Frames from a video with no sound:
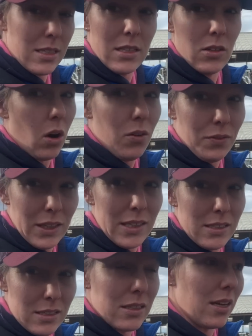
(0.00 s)
not a
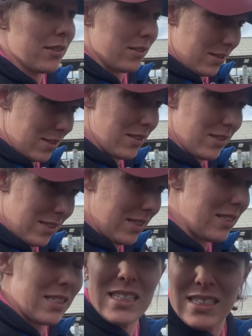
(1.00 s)
fleece, a
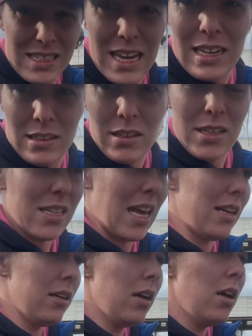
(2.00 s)
skin,
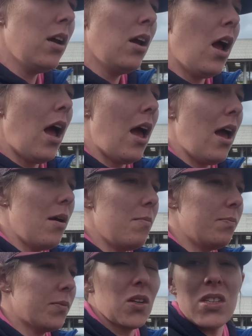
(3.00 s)
because
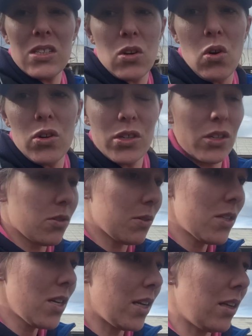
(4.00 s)
it's gorgeous. Do you want
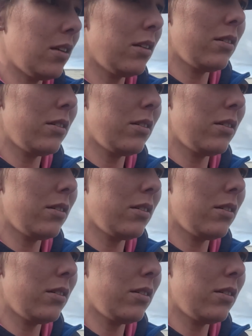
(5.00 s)
to see?